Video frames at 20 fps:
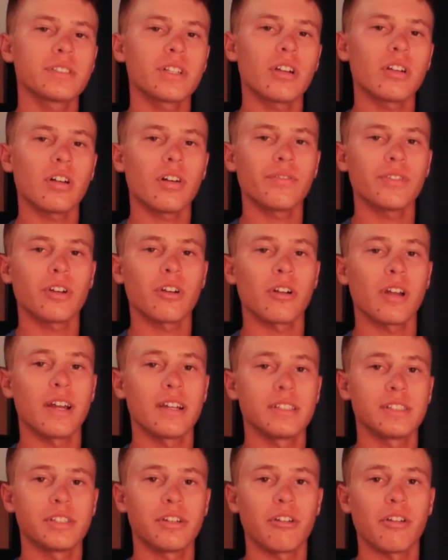started off their
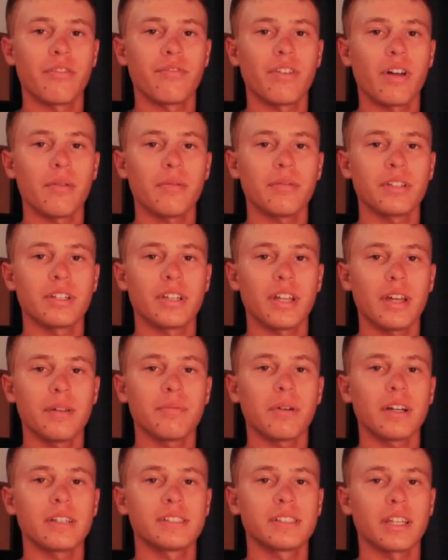Hey Siri event today
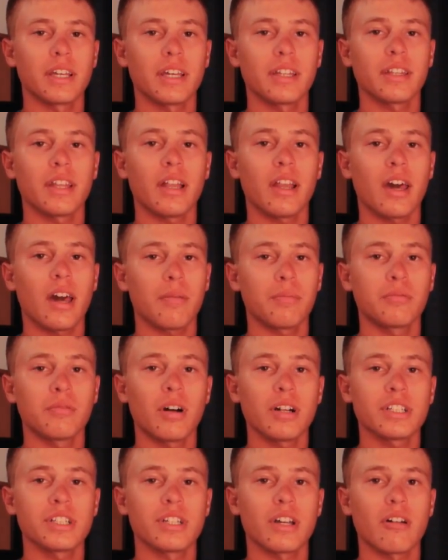by saying that Apple
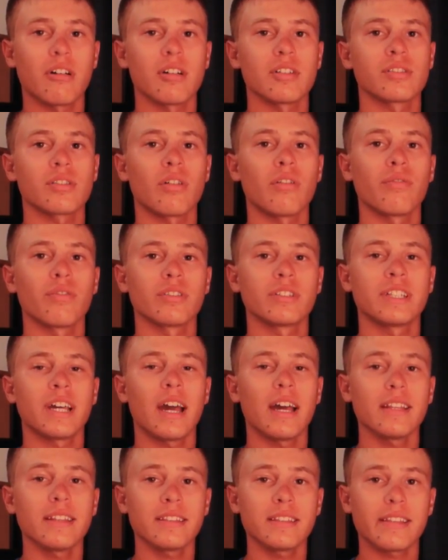Watch now has over
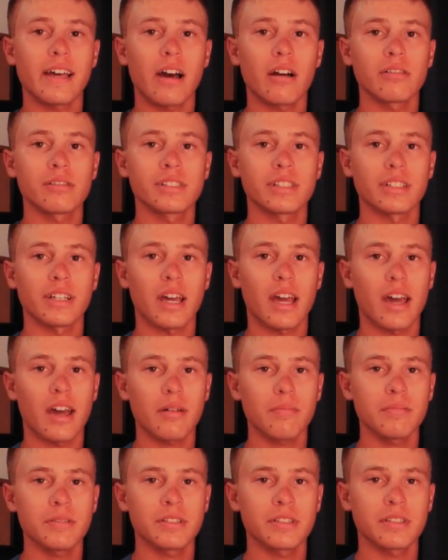10,000
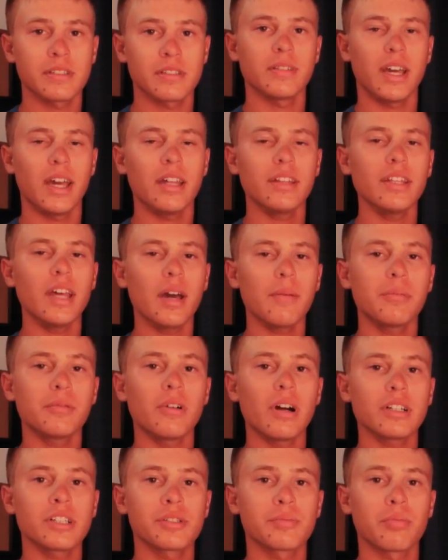apps, and the Apple
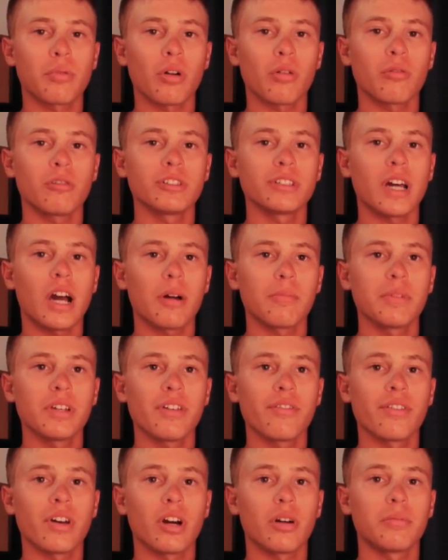Watch Sport will now
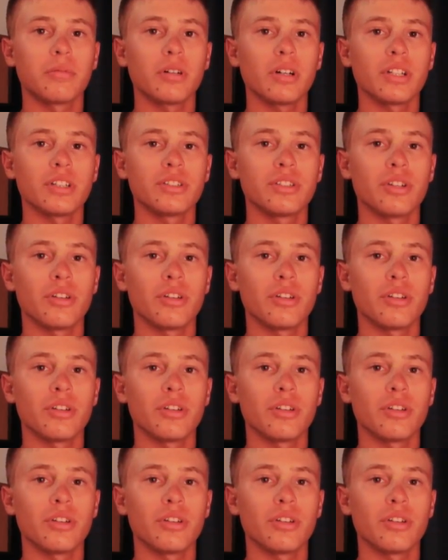be available in